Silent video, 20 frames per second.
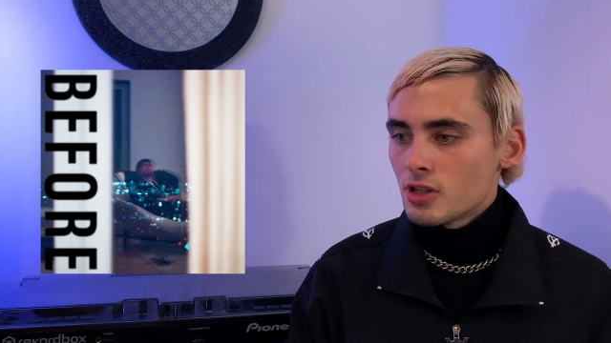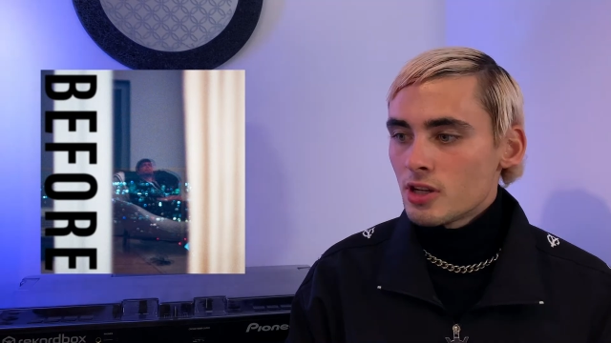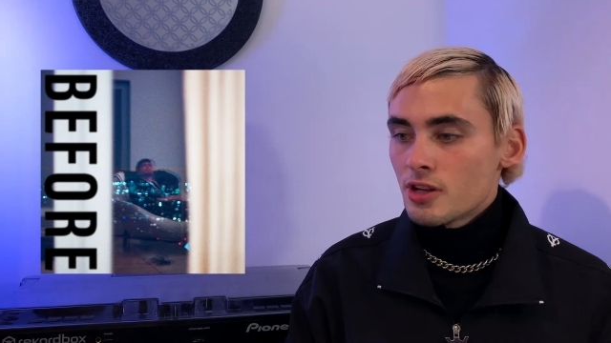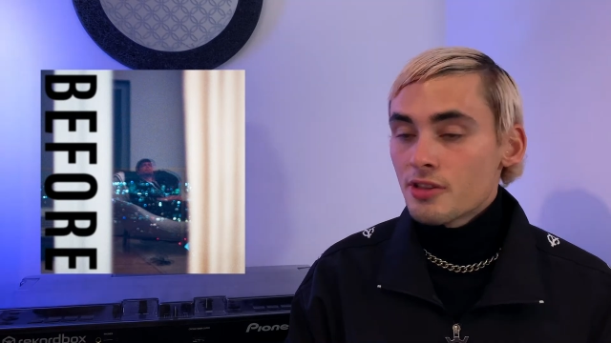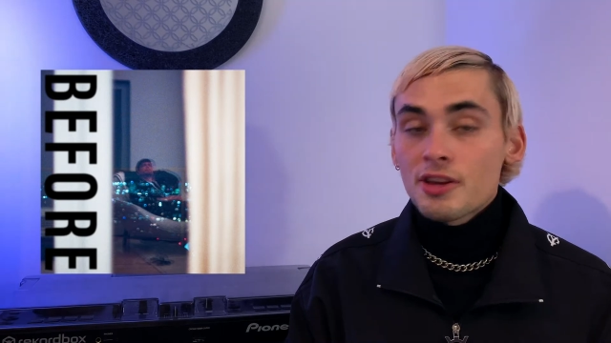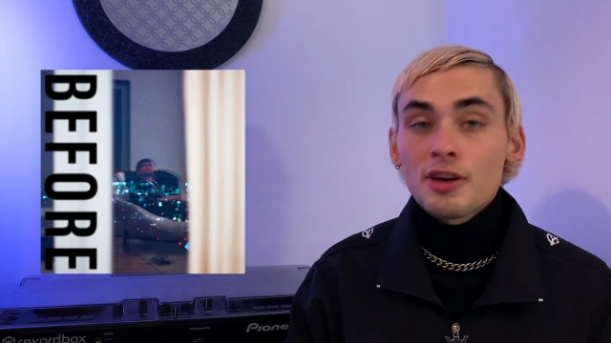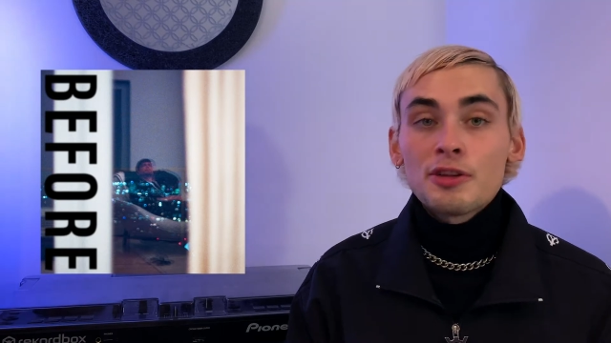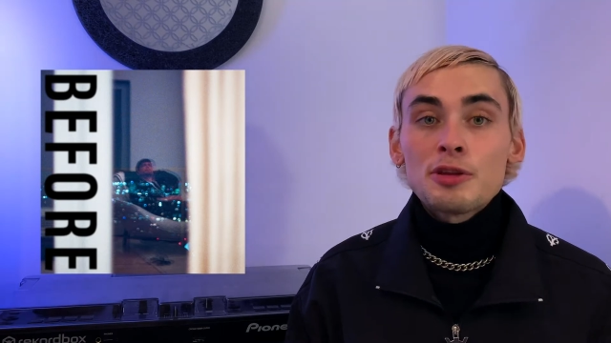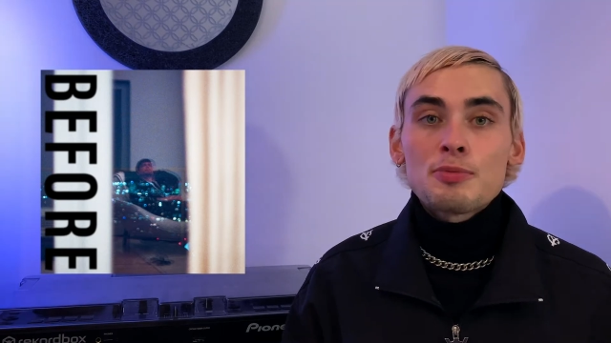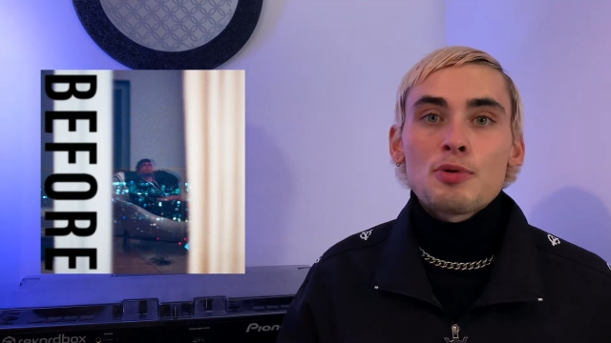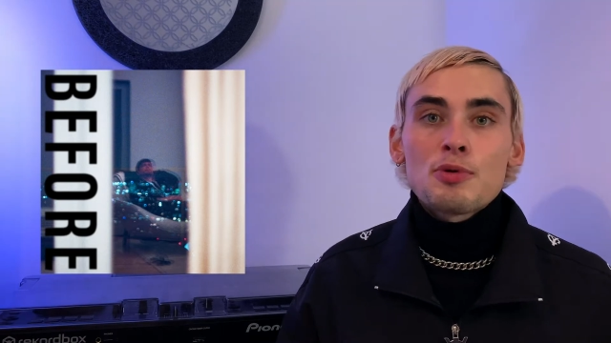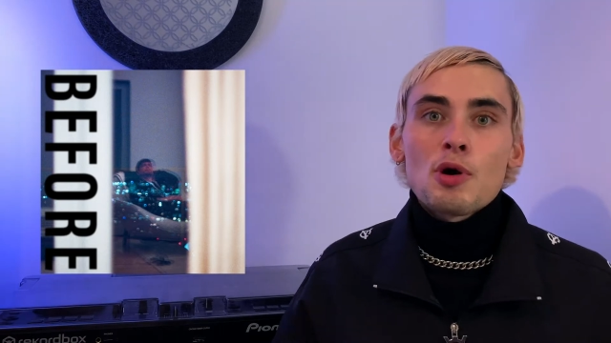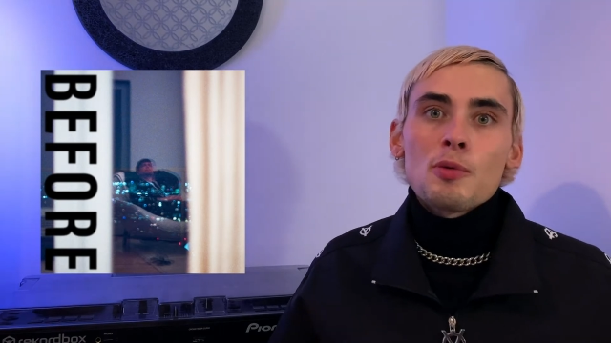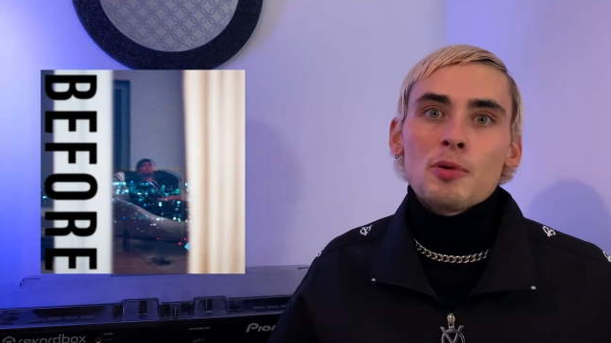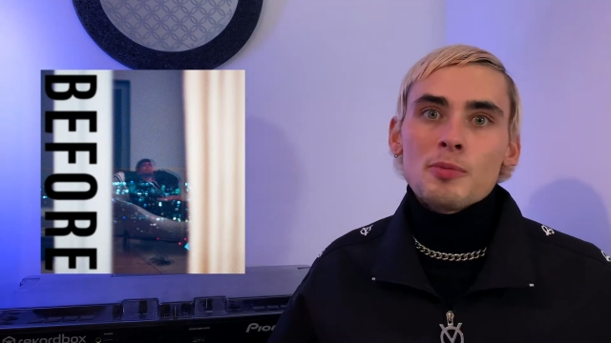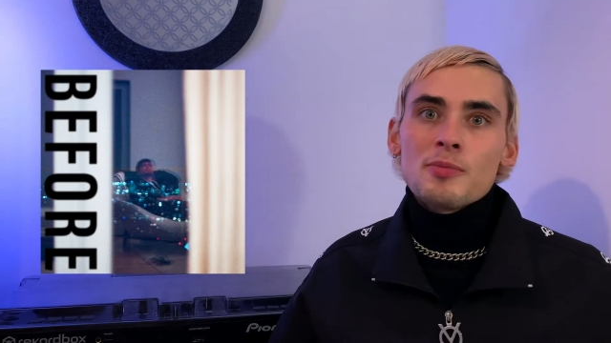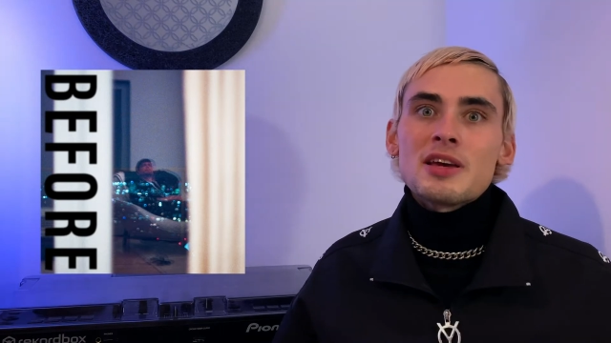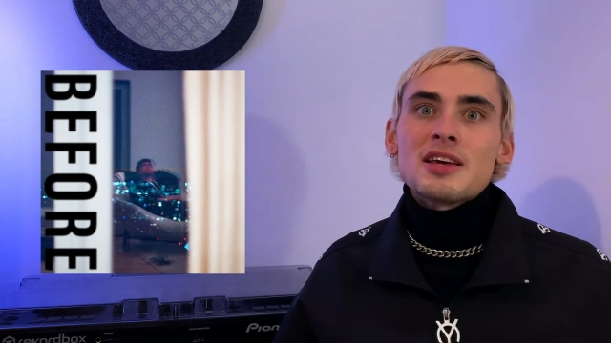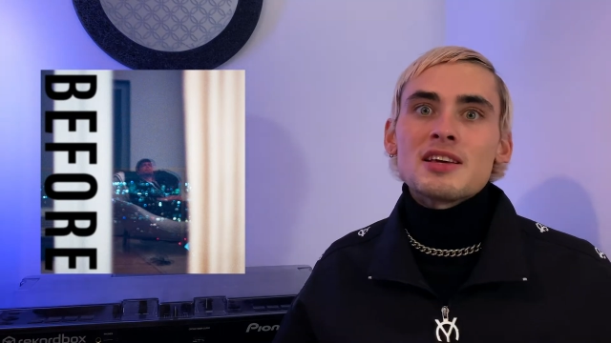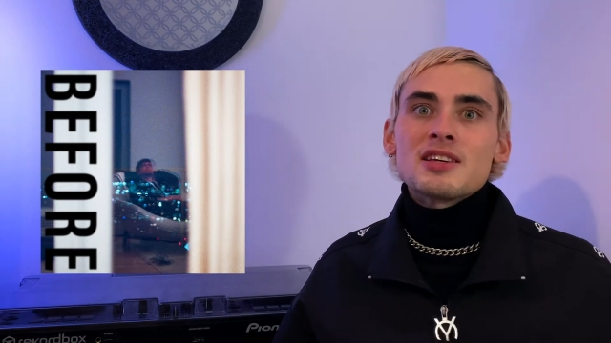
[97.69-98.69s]
The only
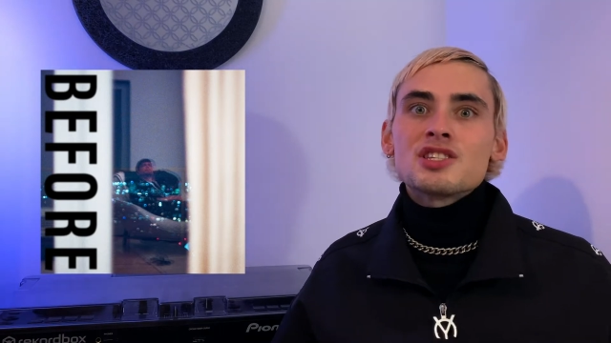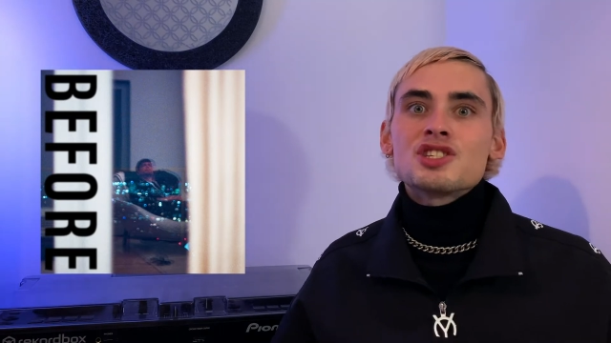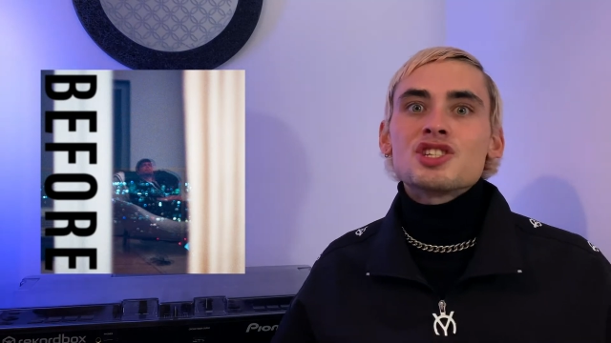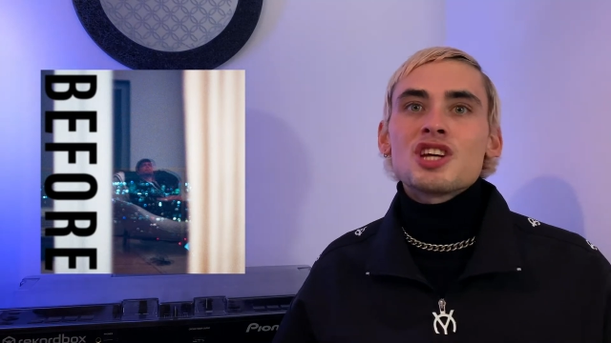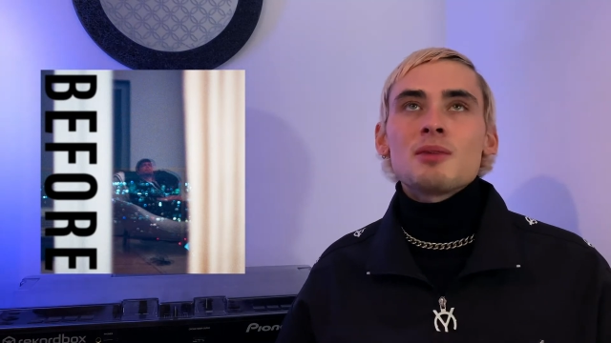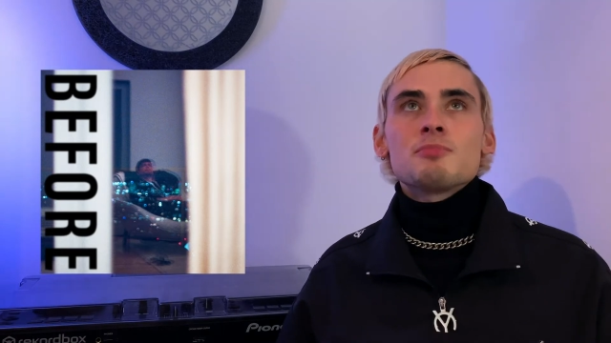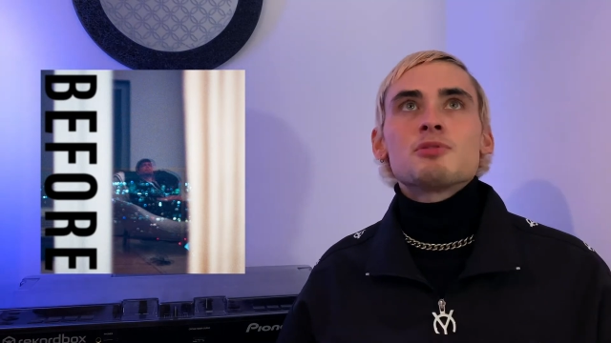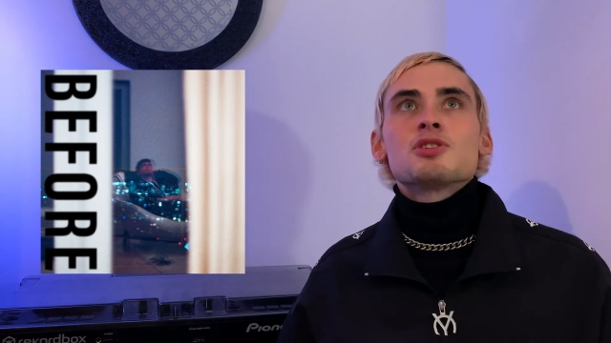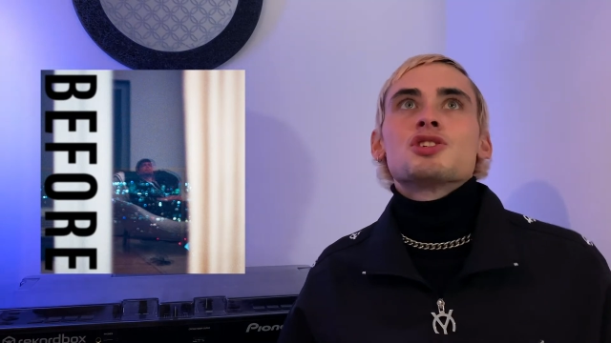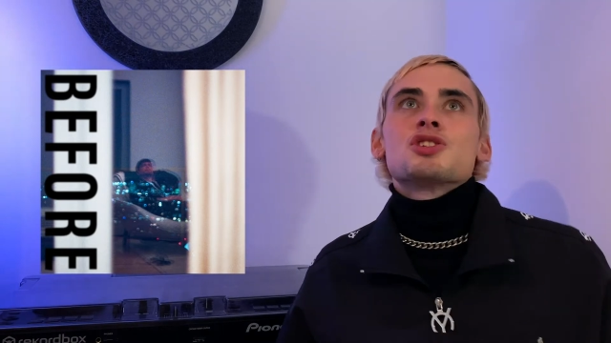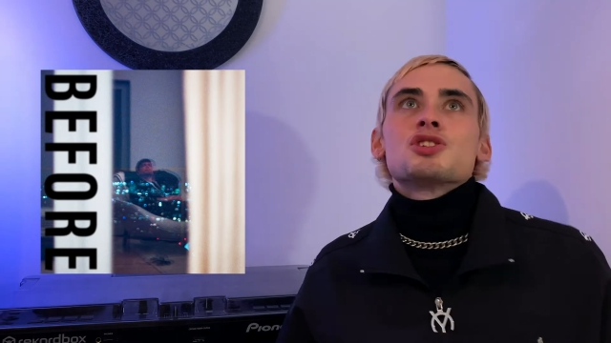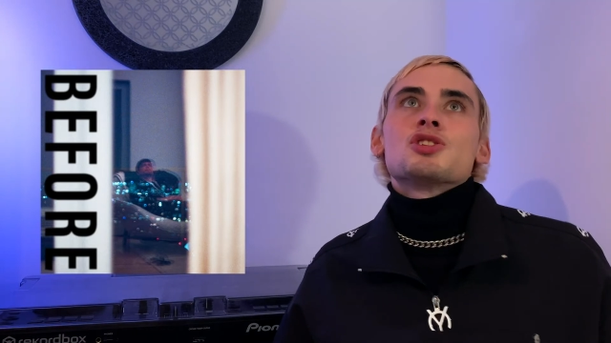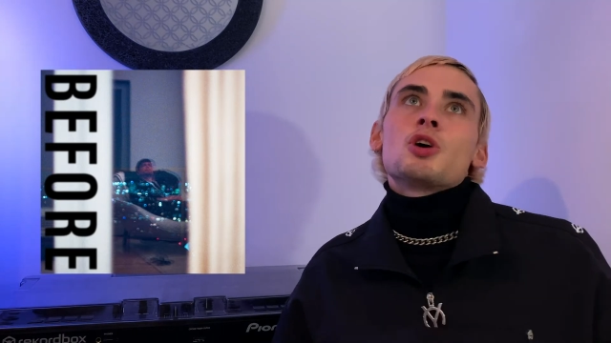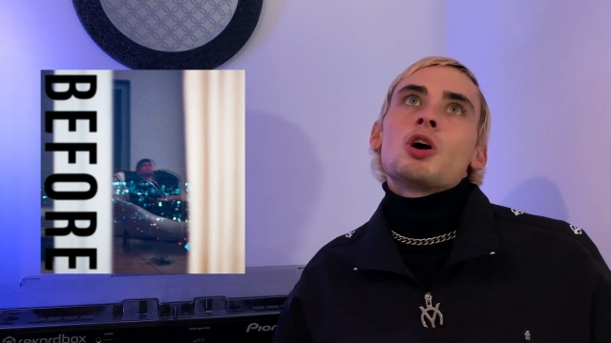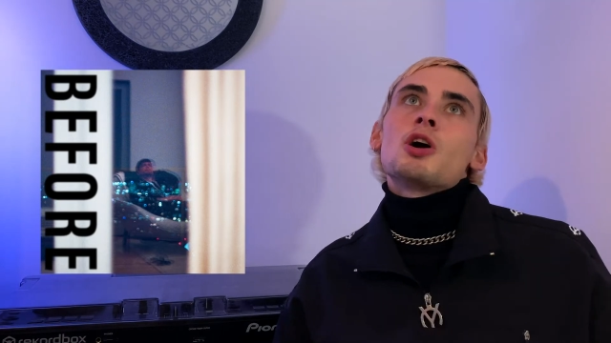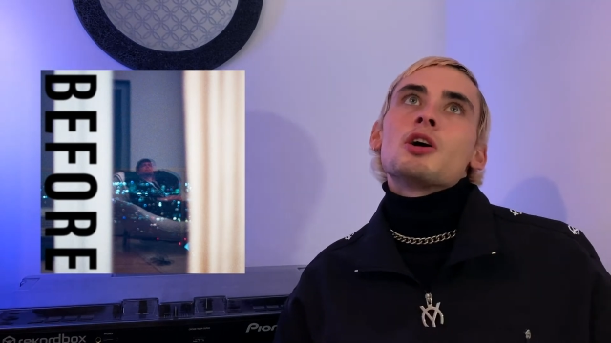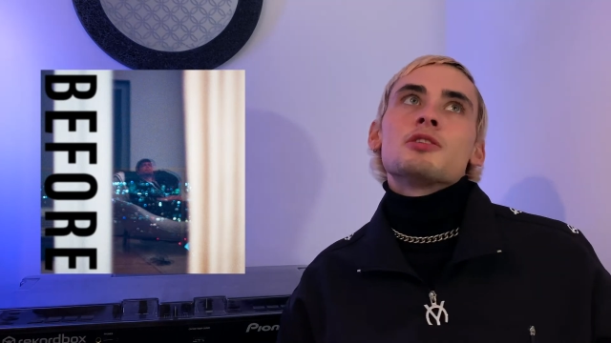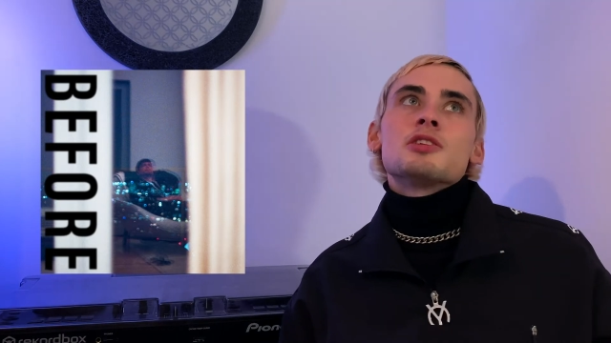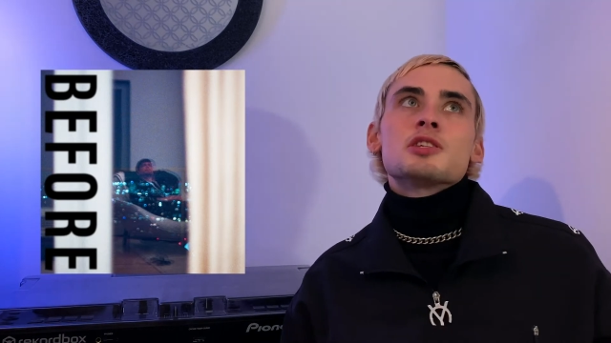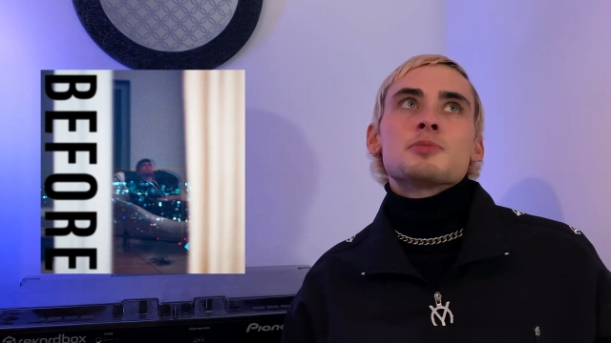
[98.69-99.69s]
problem is James has
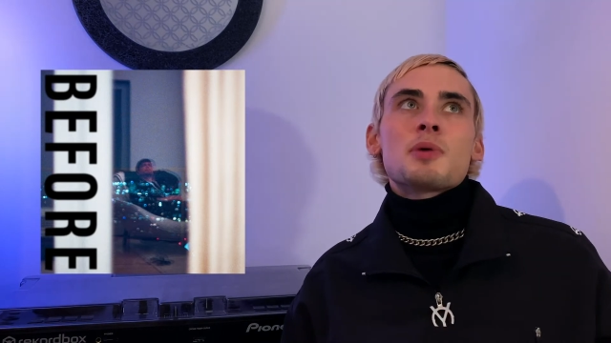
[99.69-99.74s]
started this